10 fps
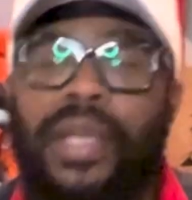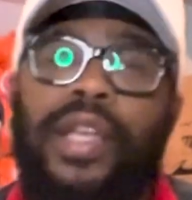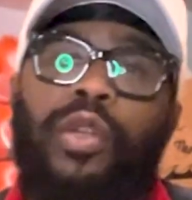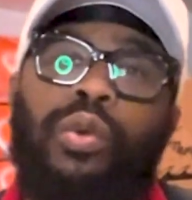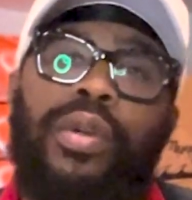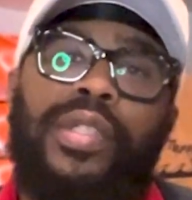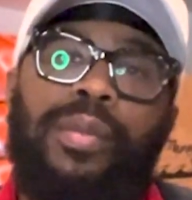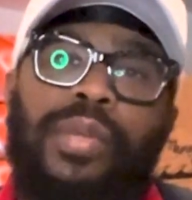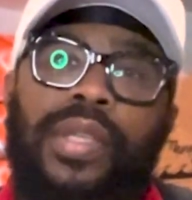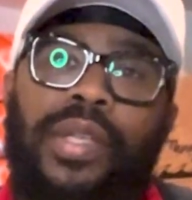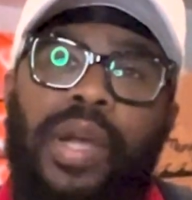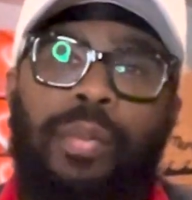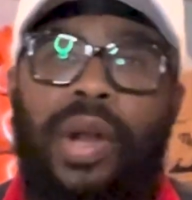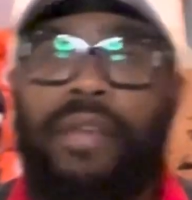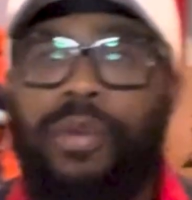in order to be a
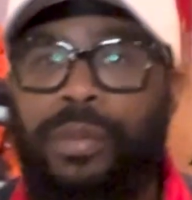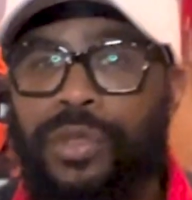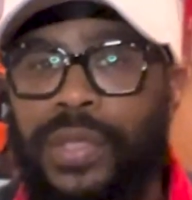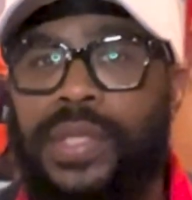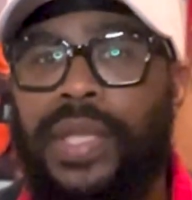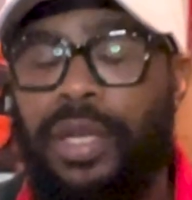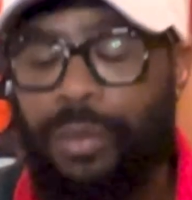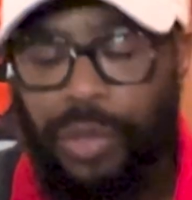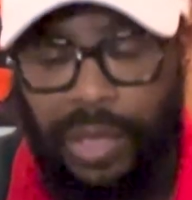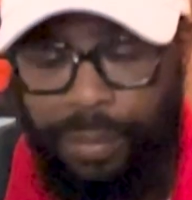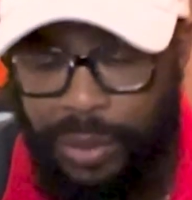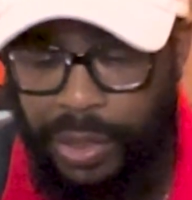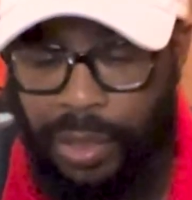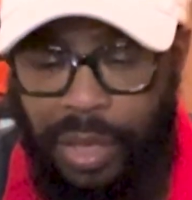profitable, sustainable company.